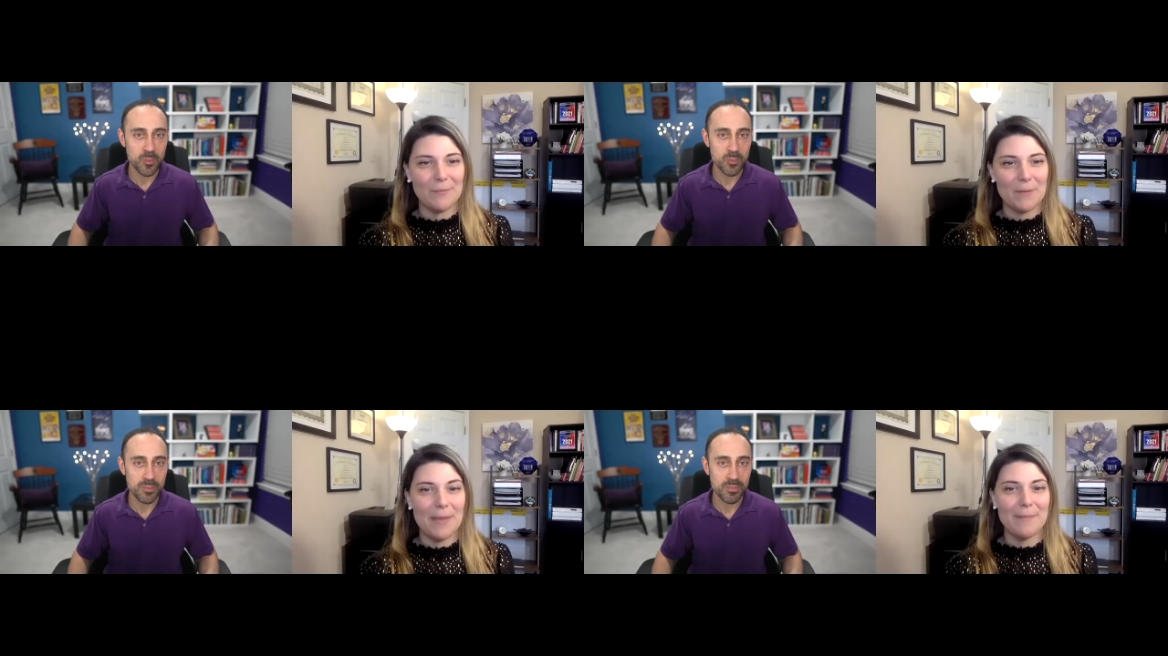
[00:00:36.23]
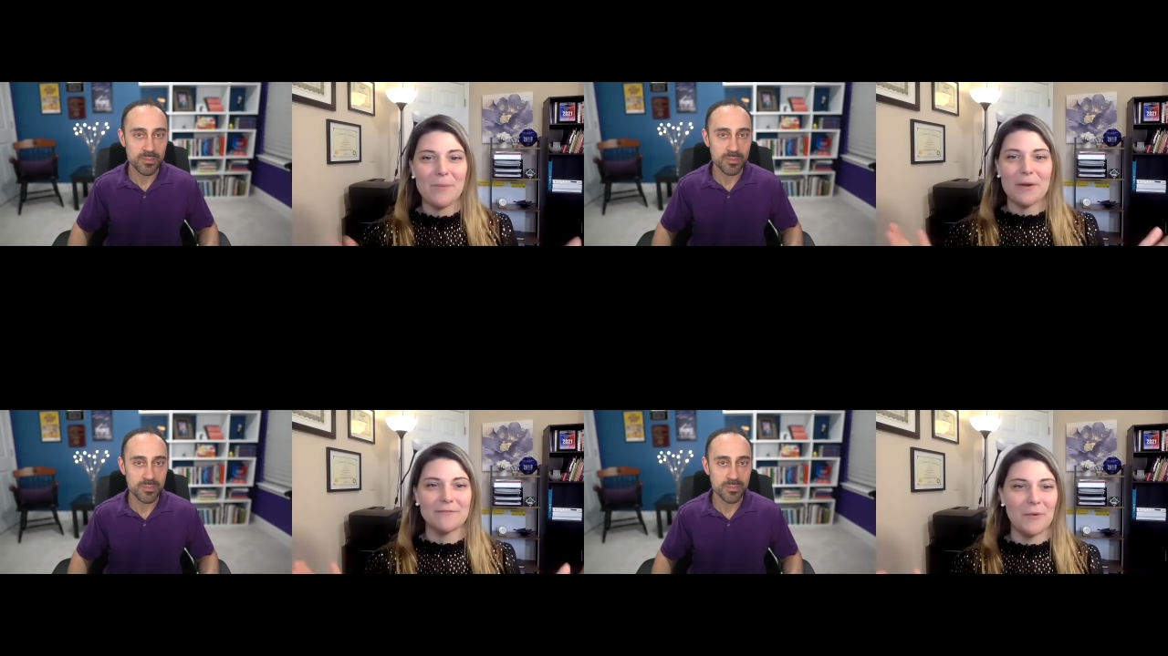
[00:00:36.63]
Speaker 1: Maybe it
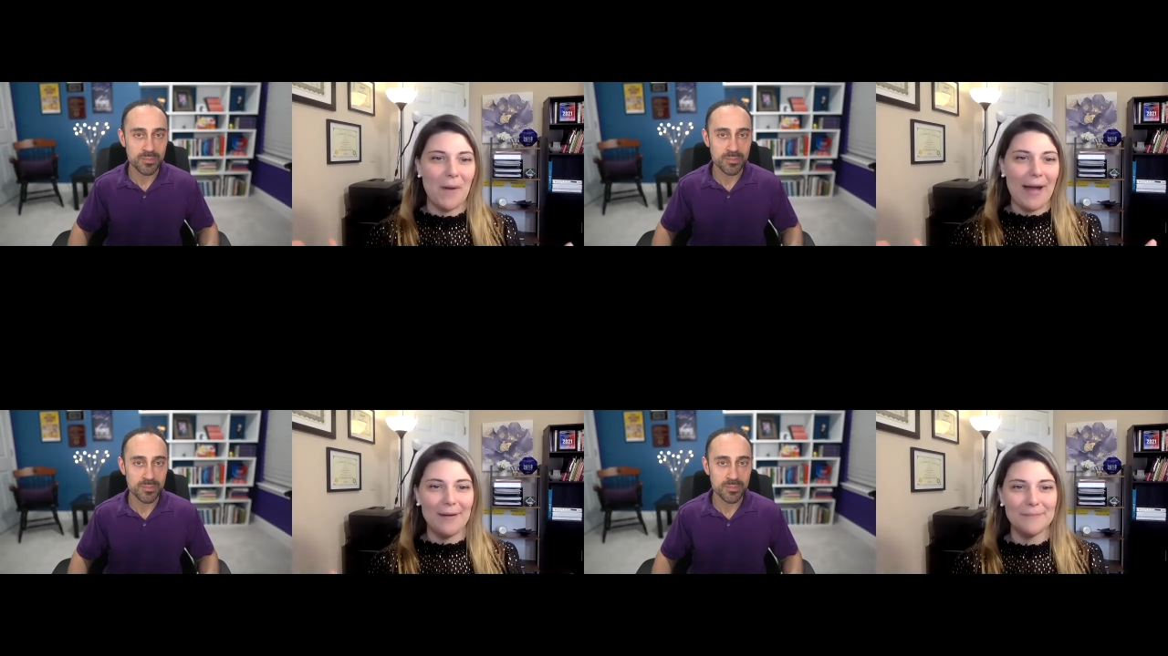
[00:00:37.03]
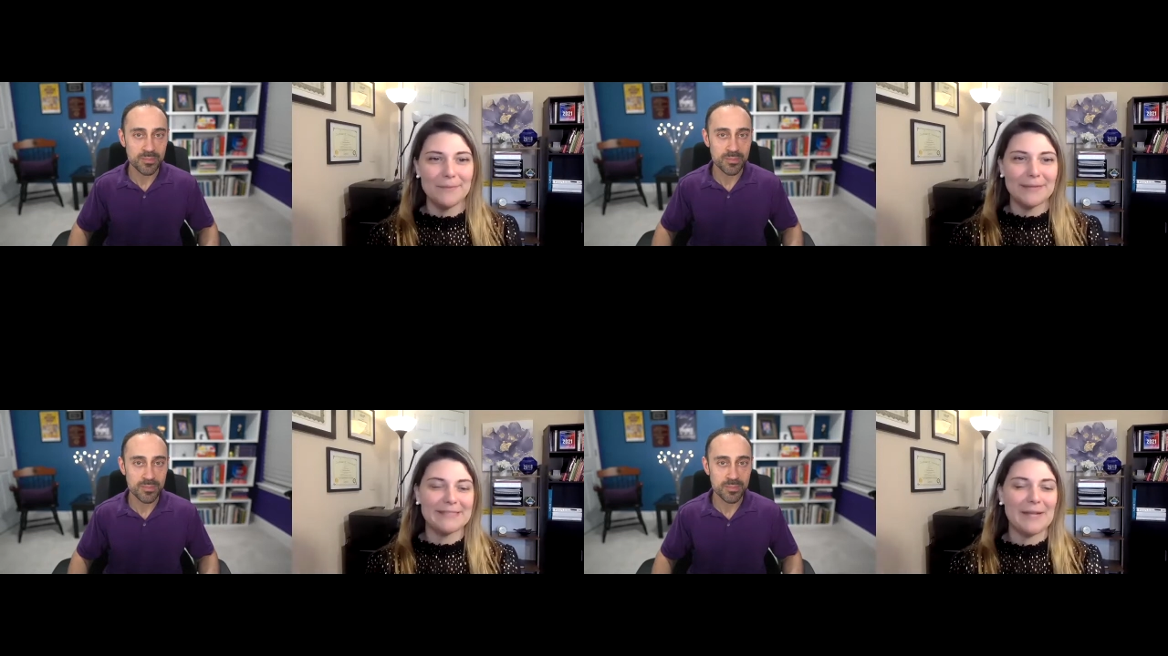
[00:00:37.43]
worked for a while, but
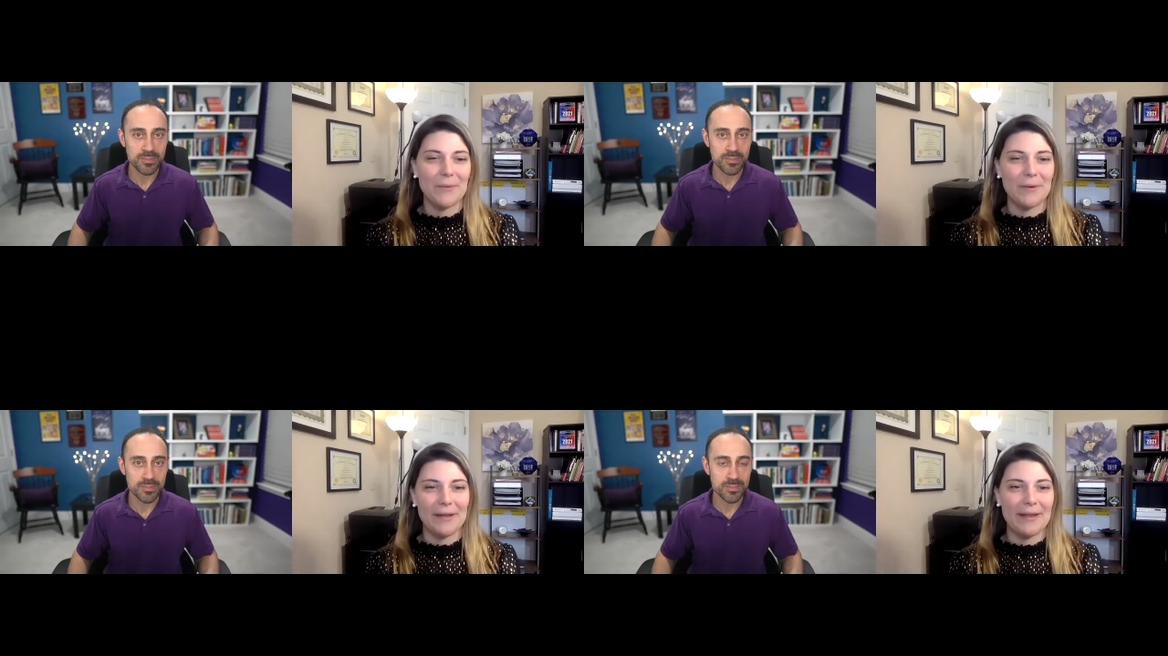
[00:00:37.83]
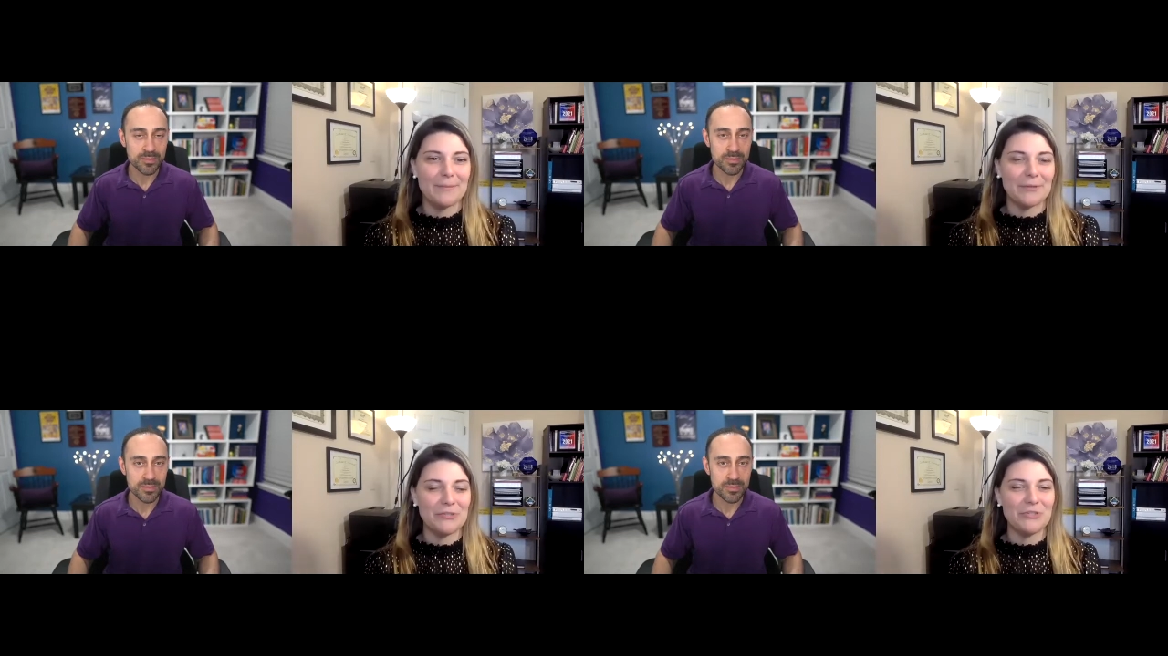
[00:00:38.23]
it's not working anymore.
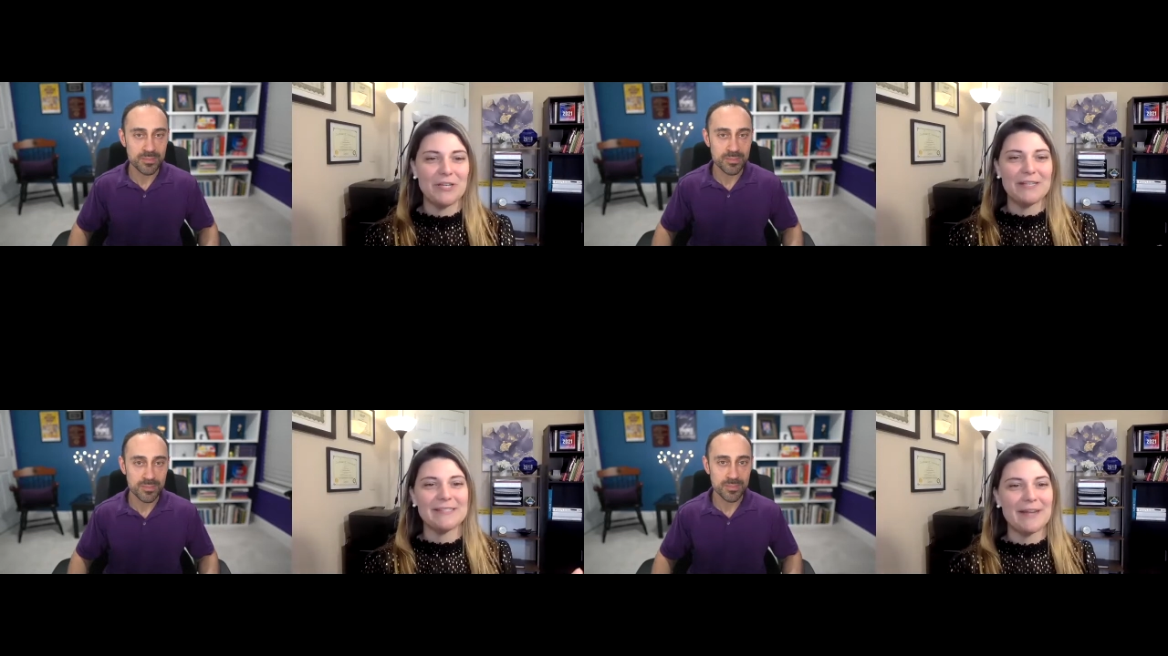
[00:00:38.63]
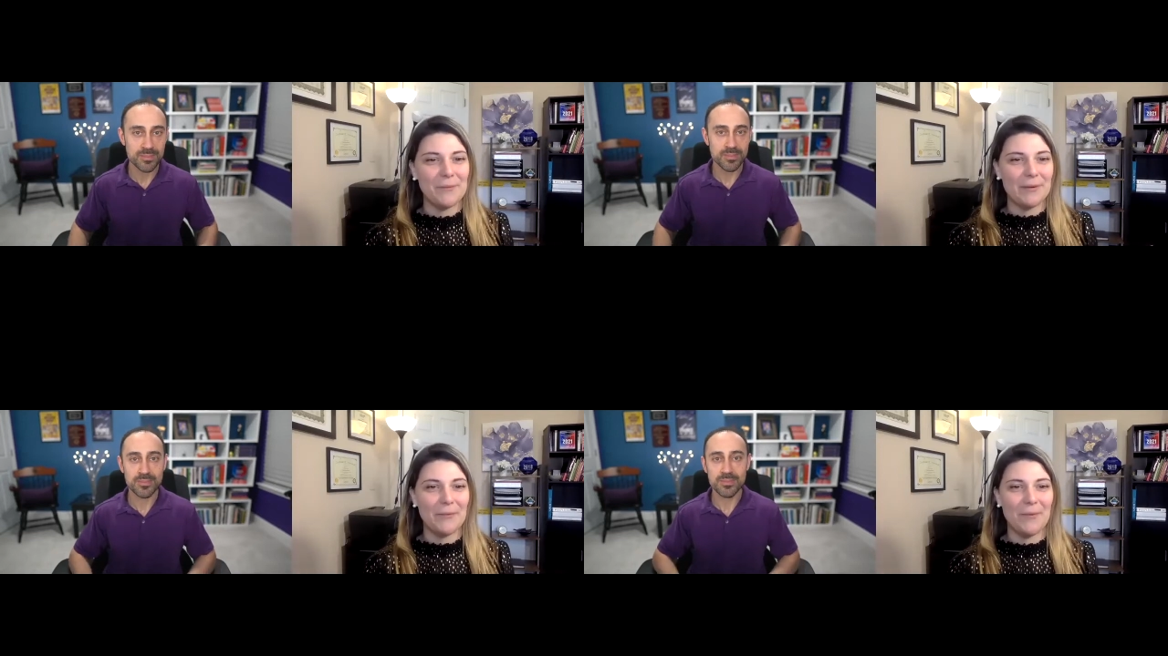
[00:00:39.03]
So, Jason, I
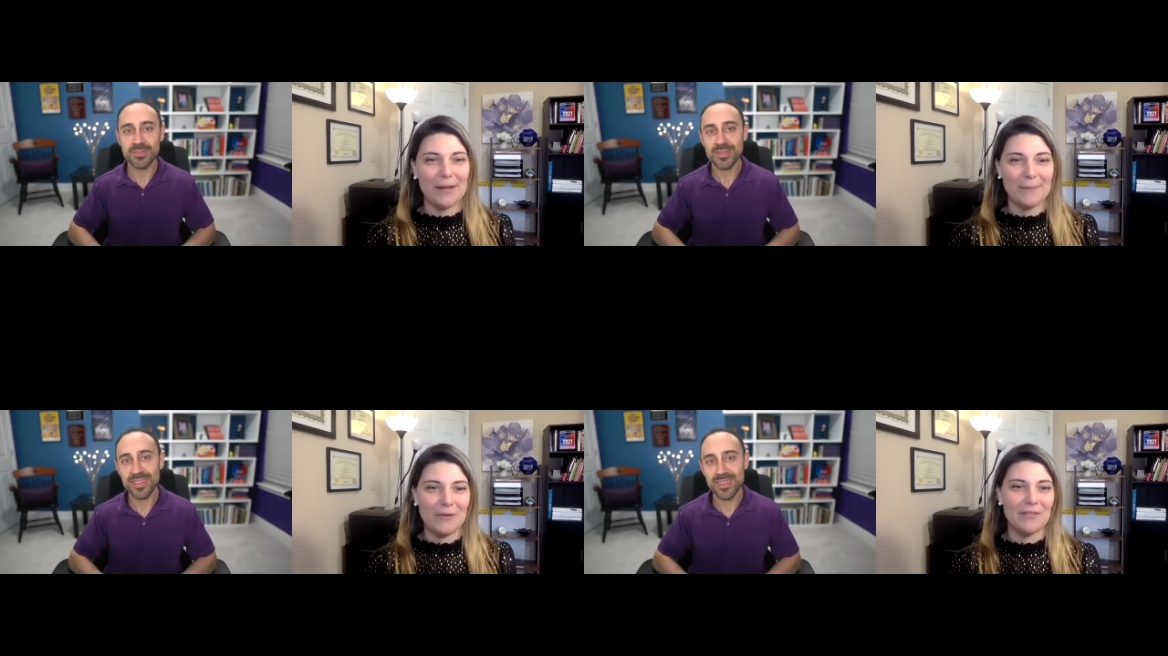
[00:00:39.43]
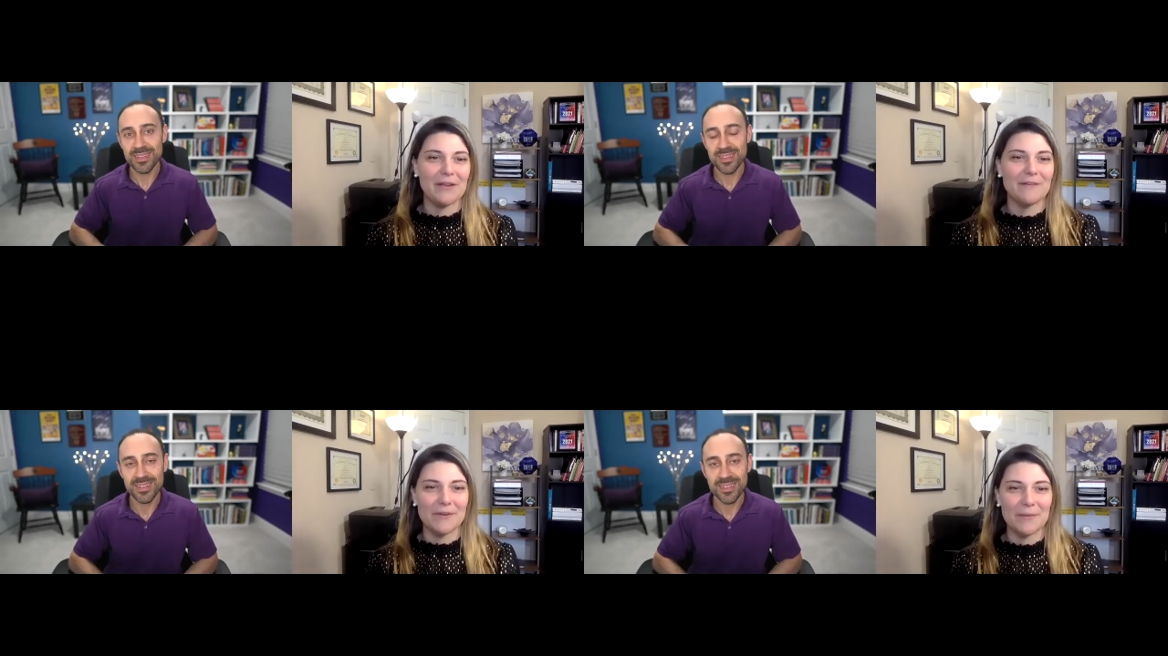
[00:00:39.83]
want to welcome you to the
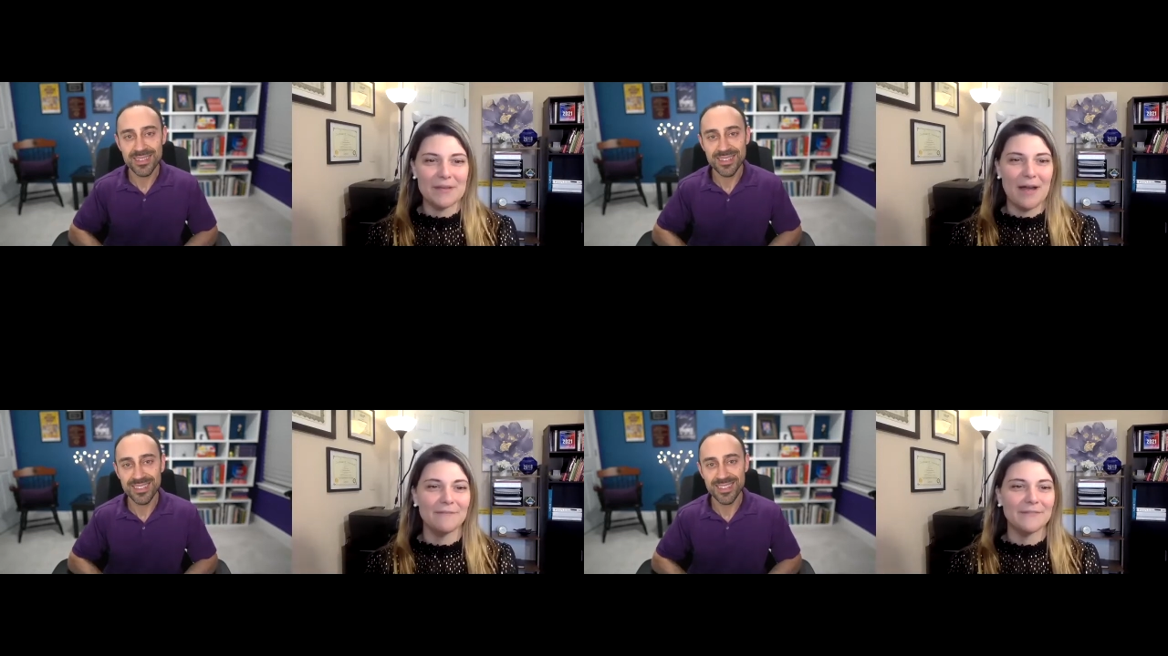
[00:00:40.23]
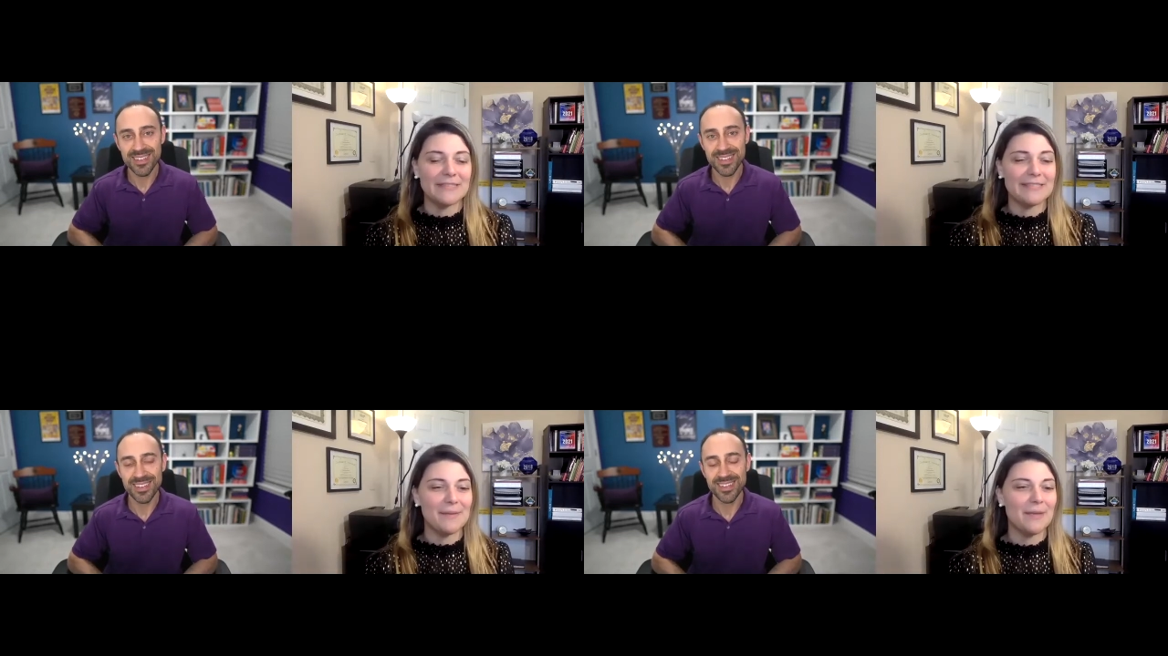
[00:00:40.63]
Convert with Confidence
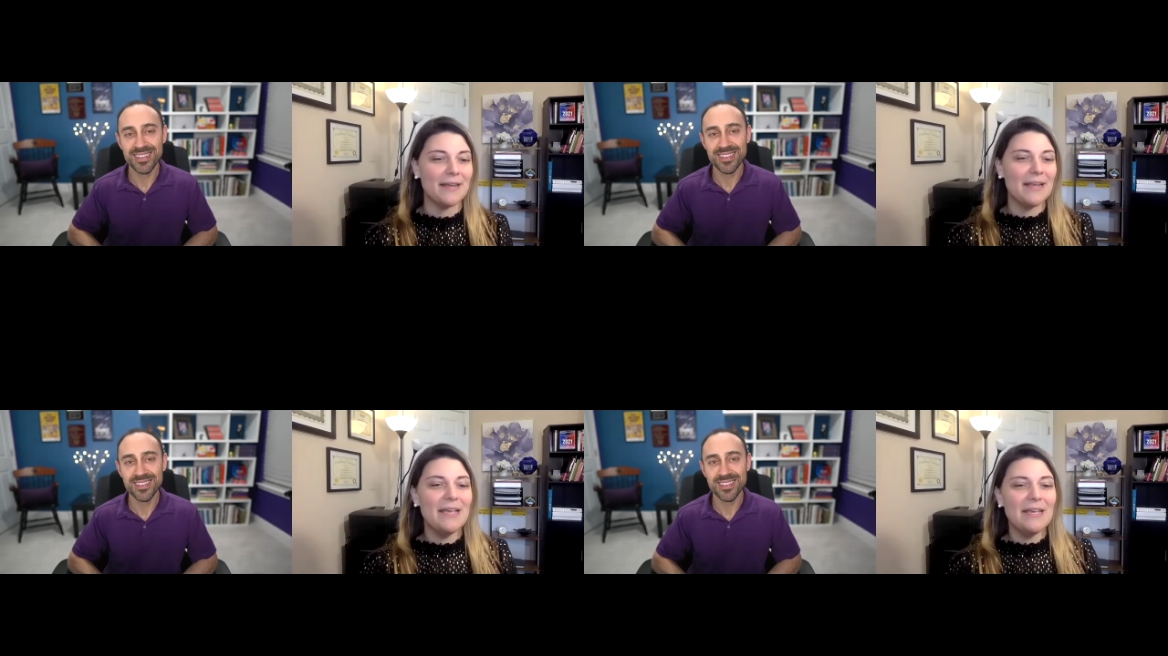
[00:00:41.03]
Summit.